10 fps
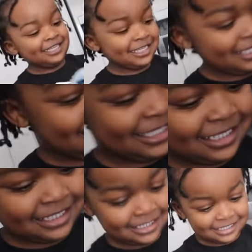your light up
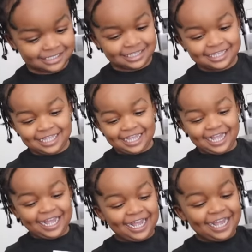shoes?
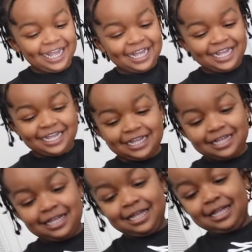When I was your age, I